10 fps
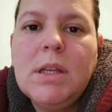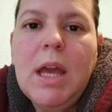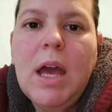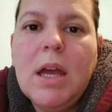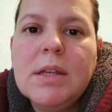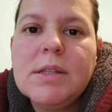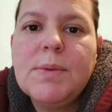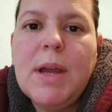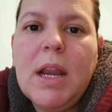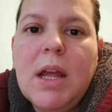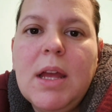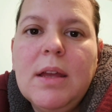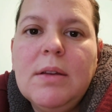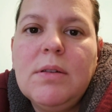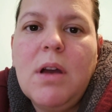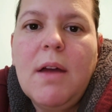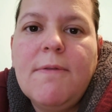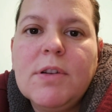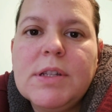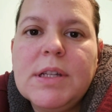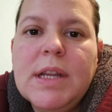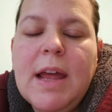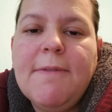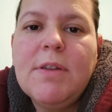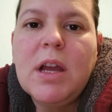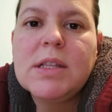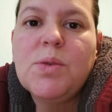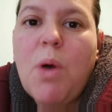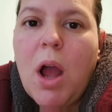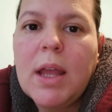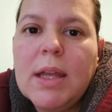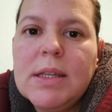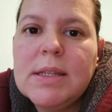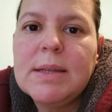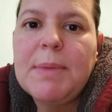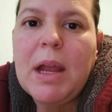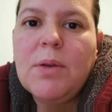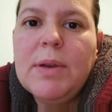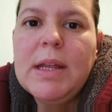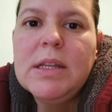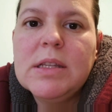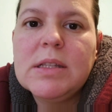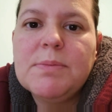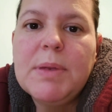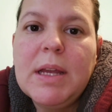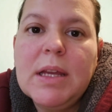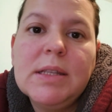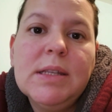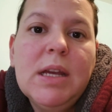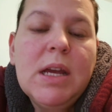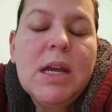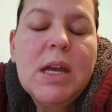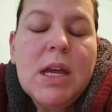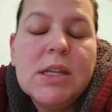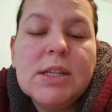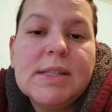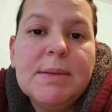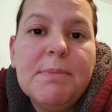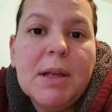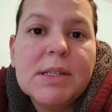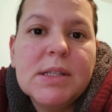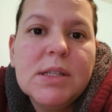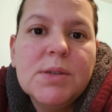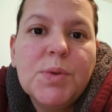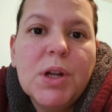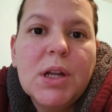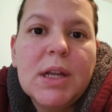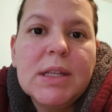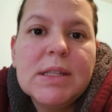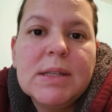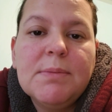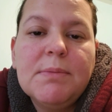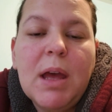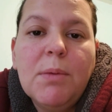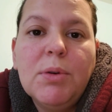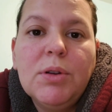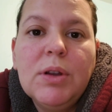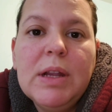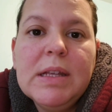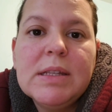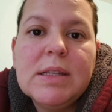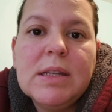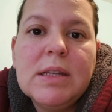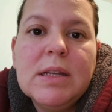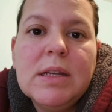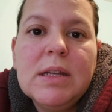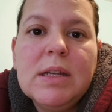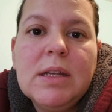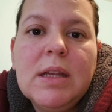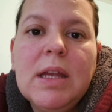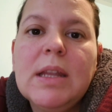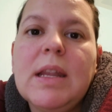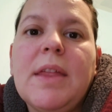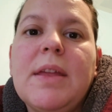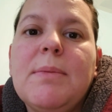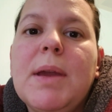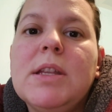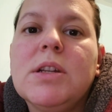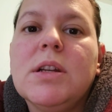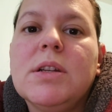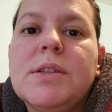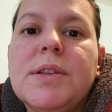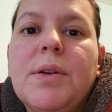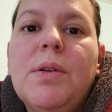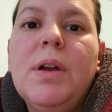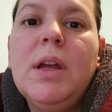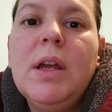yeah, so we kind of got fortunate enough, we got to walk into some equity just because, just some muscle work and some elbow grease and nothing major. So